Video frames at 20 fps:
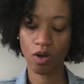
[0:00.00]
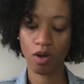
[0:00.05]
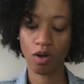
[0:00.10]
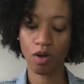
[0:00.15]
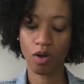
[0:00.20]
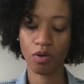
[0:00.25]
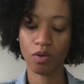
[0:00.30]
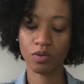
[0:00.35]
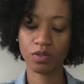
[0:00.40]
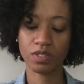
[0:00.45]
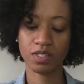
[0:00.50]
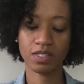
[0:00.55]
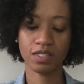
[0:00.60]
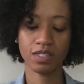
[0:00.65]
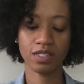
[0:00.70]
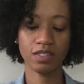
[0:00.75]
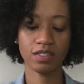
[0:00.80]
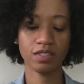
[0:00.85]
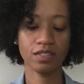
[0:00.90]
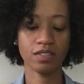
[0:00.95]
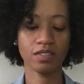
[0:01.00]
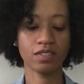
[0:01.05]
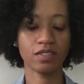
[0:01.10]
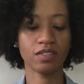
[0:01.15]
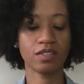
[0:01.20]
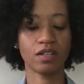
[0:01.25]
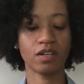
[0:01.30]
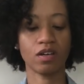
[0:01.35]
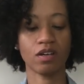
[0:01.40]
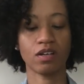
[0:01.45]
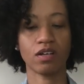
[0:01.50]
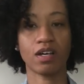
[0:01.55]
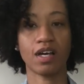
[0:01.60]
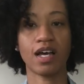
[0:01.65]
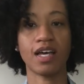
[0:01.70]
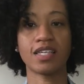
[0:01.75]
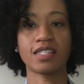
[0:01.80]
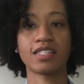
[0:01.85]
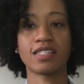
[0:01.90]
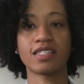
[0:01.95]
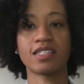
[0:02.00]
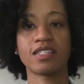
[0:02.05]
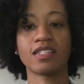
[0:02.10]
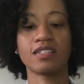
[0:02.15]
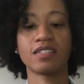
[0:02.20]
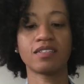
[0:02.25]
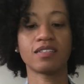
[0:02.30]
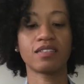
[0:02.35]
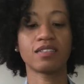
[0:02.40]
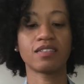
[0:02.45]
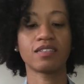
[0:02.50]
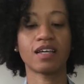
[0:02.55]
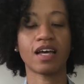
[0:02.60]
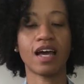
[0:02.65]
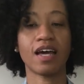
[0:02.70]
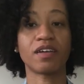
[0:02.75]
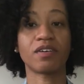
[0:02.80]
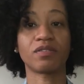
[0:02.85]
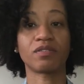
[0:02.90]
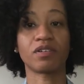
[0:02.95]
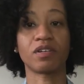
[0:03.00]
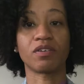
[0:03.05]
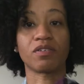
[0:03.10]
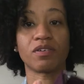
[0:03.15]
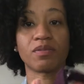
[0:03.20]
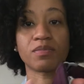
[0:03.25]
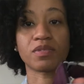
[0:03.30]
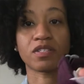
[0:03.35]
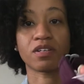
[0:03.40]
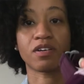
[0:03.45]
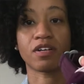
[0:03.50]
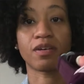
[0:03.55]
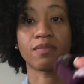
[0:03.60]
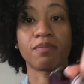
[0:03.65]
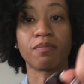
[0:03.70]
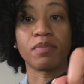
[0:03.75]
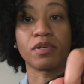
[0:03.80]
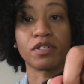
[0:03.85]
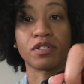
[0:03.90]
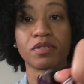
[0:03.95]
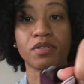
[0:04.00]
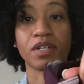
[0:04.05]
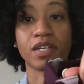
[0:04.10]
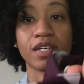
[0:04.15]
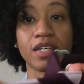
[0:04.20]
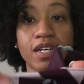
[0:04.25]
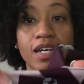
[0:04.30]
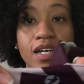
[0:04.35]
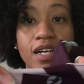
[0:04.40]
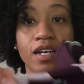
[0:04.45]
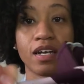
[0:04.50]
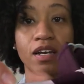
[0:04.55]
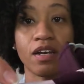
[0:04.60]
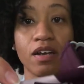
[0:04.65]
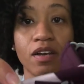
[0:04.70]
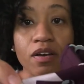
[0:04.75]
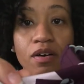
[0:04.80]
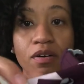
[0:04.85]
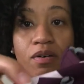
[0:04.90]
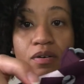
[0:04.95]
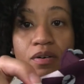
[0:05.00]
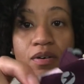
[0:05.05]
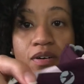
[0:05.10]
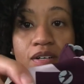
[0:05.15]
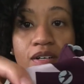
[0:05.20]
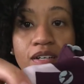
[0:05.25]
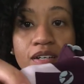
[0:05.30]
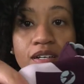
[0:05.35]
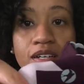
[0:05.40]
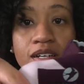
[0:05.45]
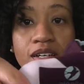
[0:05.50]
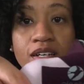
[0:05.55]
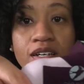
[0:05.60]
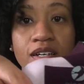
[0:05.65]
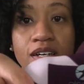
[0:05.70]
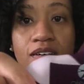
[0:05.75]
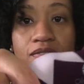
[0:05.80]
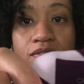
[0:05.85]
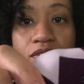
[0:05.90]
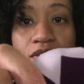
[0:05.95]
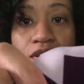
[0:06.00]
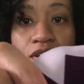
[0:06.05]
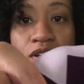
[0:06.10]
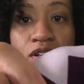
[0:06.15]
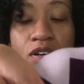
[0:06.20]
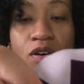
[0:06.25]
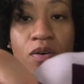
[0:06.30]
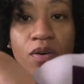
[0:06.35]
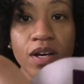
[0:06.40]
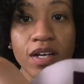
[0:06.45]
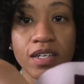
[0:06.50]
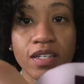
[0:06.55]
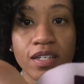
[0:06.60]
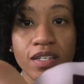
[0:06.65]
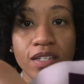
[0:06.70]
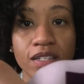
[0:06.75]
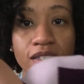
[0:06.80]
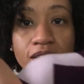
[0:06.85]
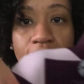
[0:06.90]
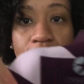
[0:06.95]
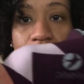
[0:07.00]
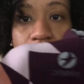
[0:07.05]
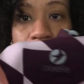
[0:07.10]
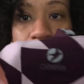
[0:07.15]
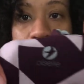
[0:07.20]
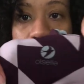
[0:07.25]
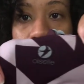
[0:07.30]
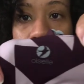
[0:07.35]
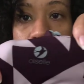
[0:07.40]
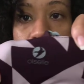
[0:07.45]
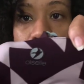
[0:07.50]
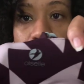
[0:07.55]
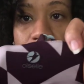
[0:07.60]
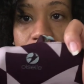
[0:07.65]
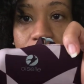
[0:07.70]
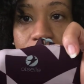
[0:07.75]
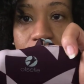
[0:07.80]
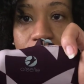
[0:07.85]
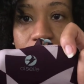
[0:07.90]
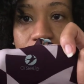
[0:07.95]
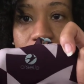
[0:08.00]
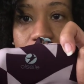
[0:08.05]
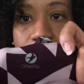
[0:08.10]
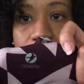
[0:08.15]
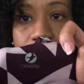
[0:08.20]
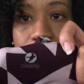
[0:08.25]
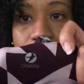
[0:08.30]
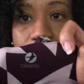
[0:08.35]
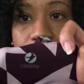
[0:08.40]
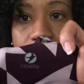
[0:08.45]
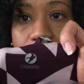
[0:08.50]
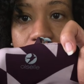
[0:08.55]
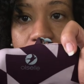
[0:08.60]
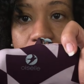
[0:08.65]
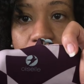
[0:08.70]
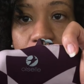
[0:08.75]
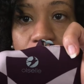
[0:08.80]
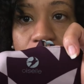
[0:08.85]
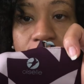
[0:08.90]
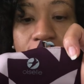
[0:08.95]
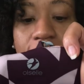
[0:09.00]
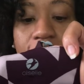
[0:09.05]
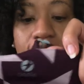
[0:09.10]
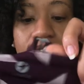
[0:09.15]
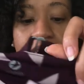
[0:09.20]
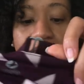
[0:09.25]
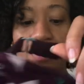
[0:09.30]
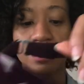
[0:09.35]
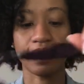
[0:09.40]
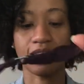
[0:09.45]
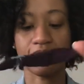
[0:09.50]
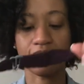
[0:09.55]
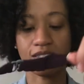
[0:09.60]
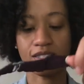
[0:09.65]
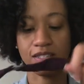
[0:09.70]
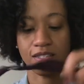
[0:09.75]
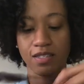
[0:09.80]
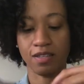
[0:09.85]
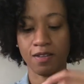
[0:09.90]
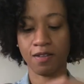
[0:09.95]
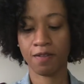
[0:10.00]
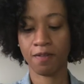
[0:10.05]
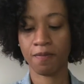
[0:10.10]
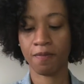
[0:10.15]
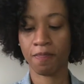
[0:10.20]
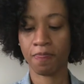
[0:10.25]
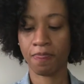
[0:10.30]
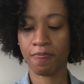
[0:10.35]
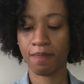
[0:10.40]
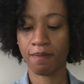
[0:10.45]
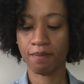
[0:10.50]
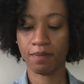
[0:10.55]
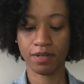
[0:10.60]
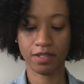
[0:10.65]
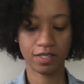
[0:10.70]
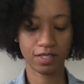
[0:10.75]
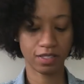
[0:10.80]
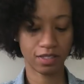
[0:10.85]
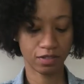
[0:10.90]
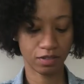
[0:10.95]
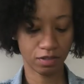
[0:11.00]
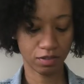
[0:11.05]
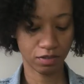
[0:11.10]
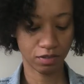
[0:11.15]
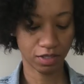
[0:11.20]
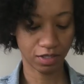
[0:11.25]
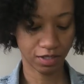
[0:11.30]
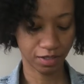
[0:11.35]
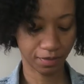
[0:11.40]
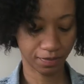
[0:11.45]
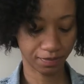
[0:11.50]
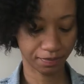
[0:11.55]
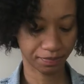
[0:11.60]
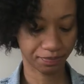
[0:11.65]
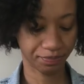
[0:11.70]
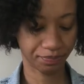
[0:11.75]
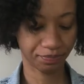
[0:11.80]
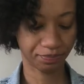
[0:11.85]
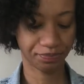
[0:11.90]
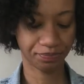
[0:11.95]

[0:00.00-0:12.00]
Osil? Osil? I don't know. I'm sorry. I'm butchering it. I know. No idea. Uh, no idea how to say this. But it's a little, um,